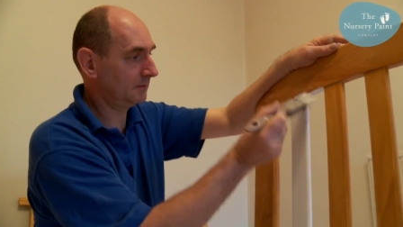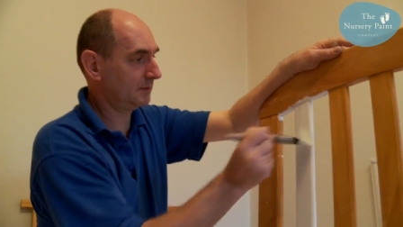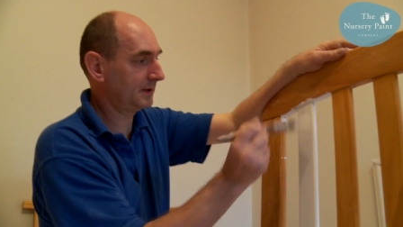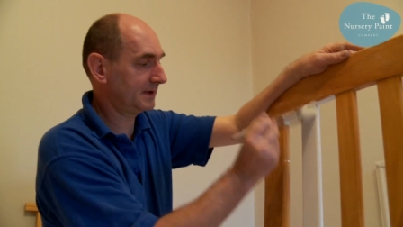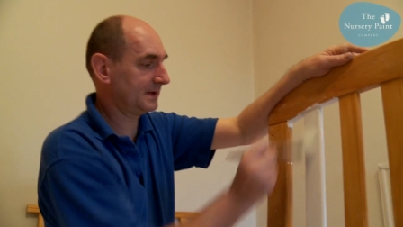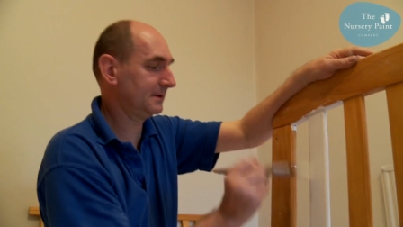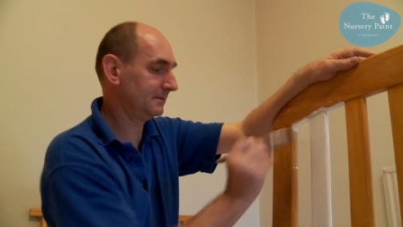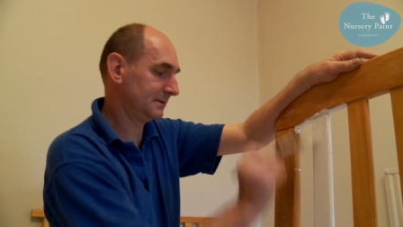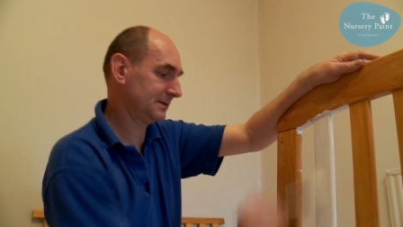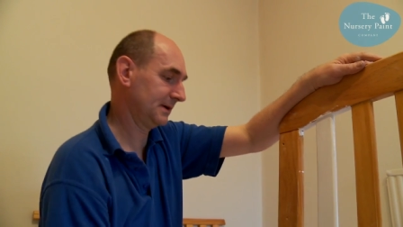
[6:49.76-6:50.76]
Work it
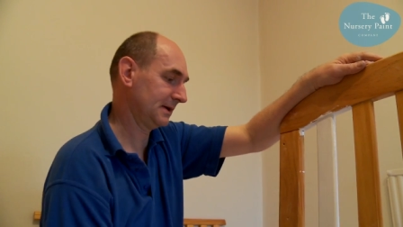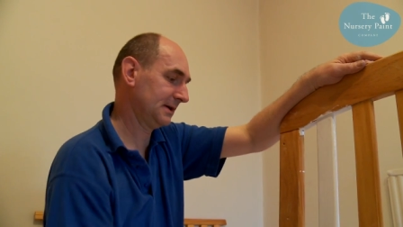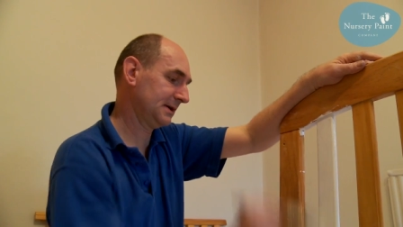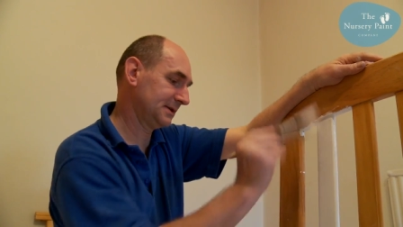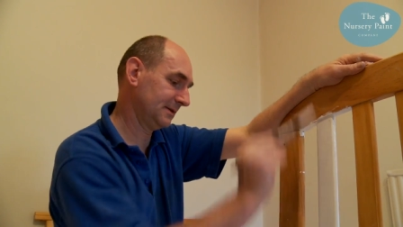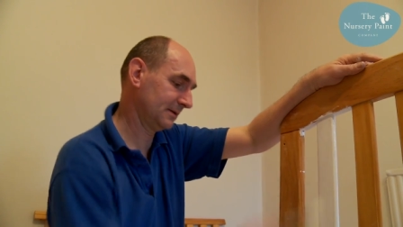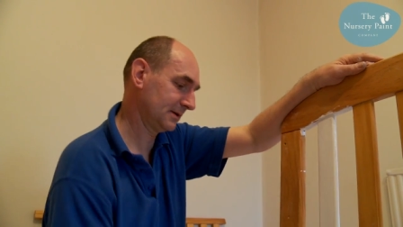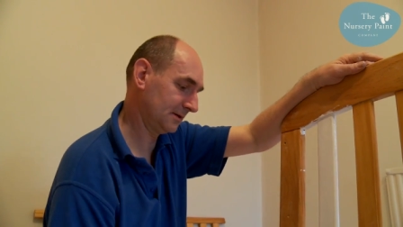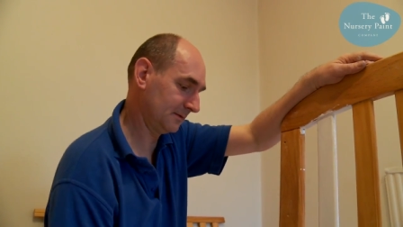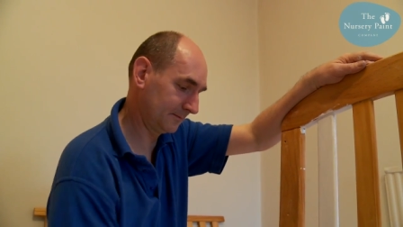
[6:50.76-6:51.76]
out so you get a nice even
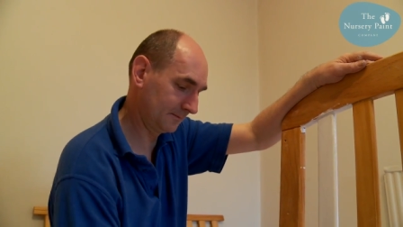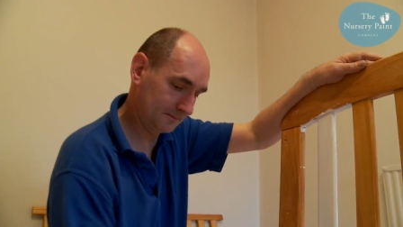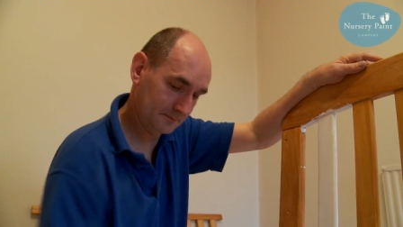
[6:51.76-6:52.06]
coat,